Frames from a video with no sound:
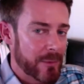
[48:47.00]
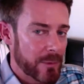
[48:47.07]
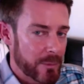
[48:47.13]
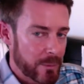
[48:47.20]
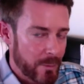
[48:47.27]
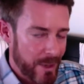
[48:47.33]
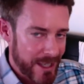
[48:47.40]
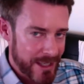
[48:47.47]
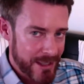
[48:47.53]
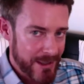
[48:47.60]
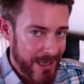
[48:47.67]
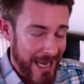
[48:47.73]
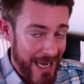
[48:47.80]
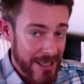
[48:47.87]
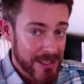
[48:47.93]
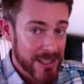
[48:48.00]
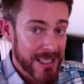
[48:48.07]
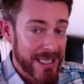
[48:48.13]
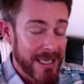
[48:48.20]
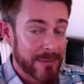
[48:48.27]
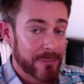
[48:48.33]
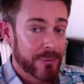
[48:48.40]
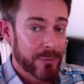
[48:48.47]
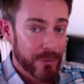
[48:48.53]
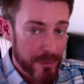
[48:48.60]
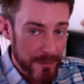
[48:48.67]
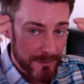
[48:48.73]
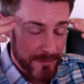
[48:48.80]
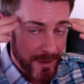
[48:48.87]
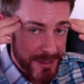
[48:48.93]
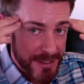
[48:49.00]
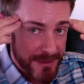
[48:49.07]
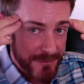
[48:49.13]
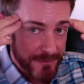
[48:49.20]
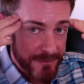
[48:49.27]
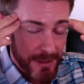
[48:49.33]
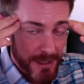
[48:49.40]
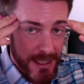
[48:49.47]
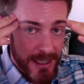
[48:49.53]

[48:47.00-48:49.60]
we can actually improve lots of